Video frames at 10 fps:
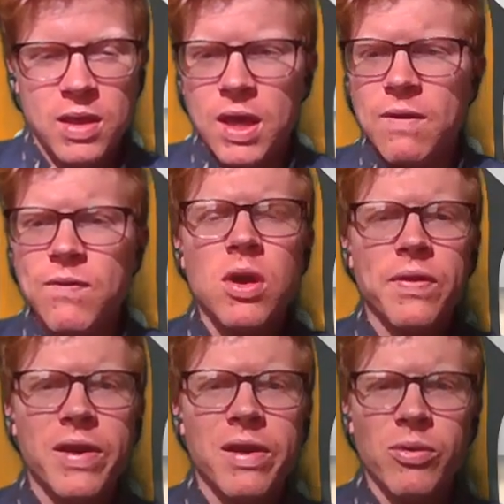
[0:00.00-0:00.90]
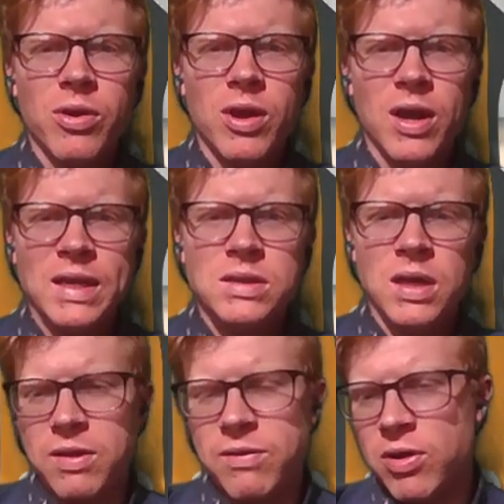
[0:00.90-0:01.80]
If you got that right,
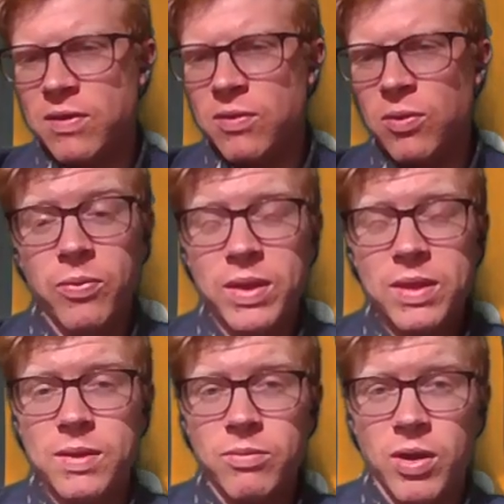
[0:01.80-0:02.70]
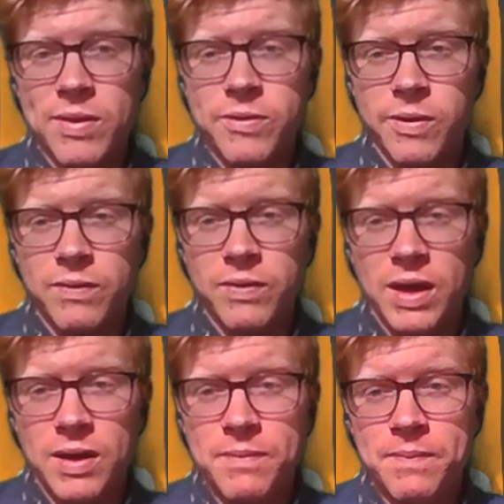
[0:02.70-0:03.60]
and you've gotten all the rest of them right so
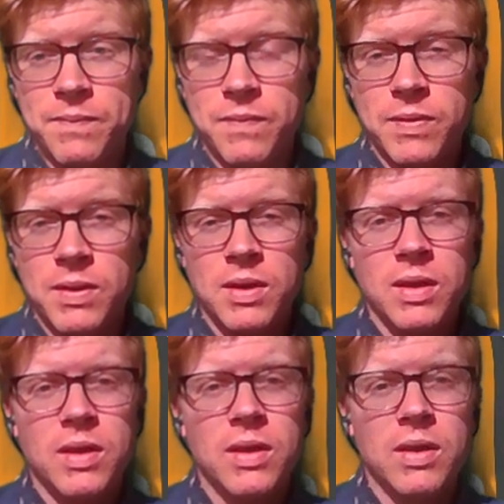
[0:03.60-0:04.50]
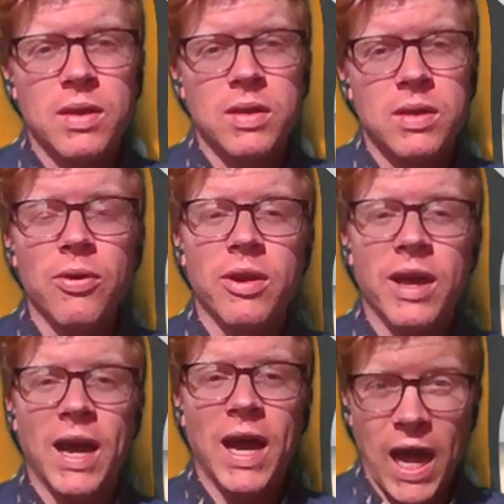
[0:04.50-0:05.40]
far, you're
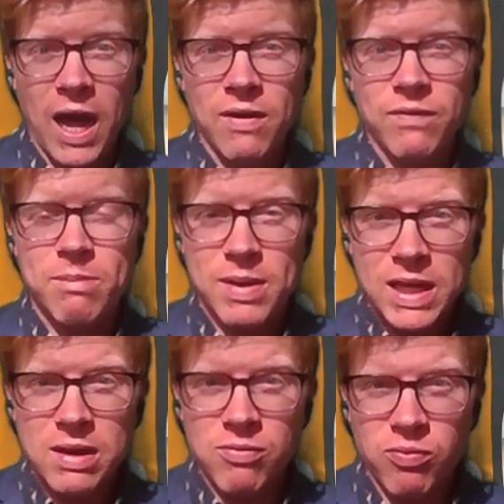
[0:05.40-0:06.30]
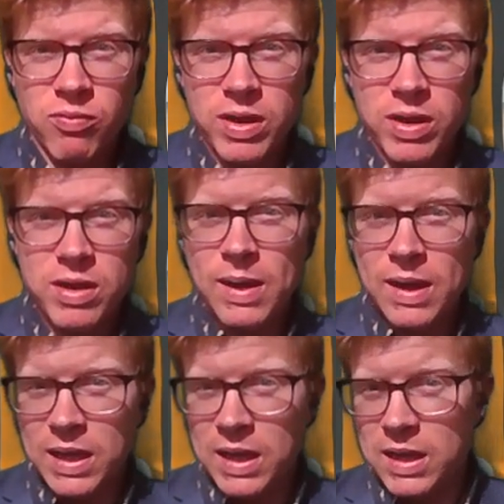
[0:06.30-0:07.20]
on $500,000 real
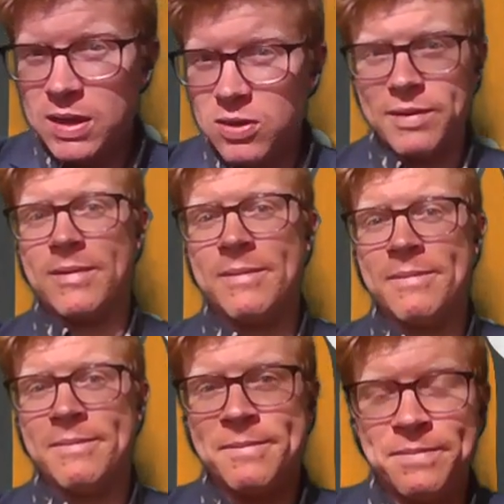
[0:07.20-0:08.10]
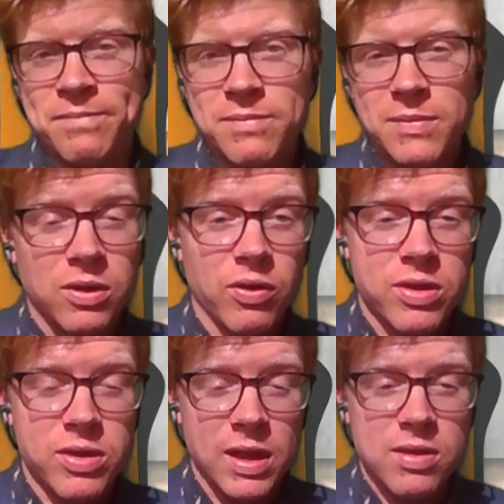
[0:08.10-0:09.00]
money dollars.
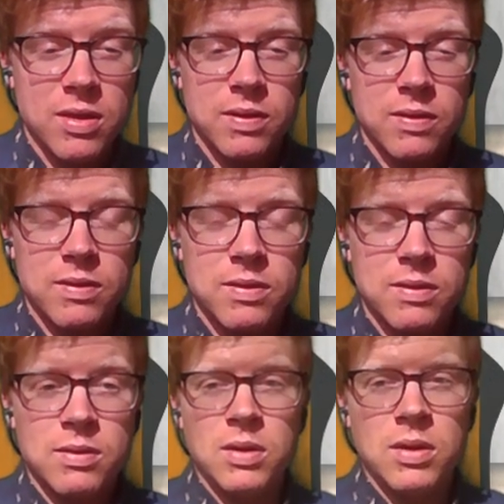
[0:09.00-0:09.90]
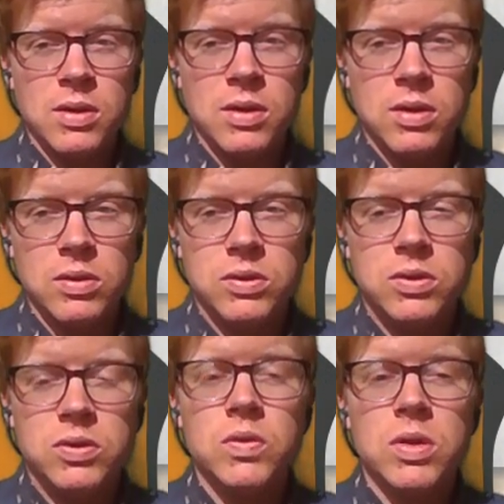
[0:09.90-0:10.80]
Congratulations.
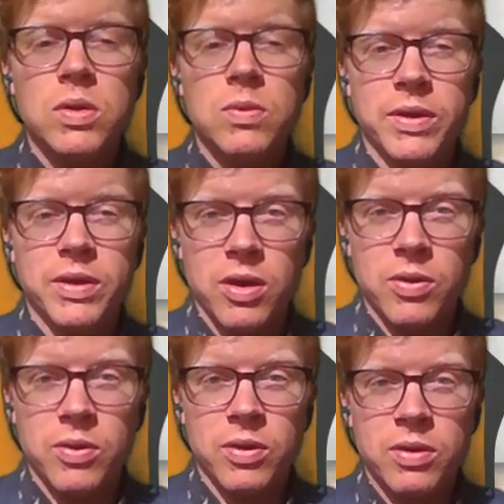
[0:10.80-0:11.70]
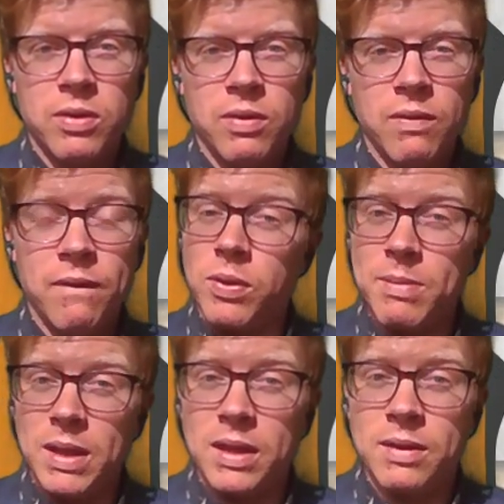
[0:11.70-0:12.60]
Do you want to go for the
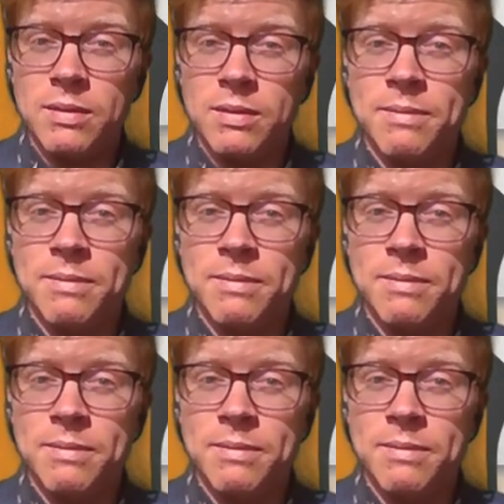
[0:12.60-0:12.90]
million?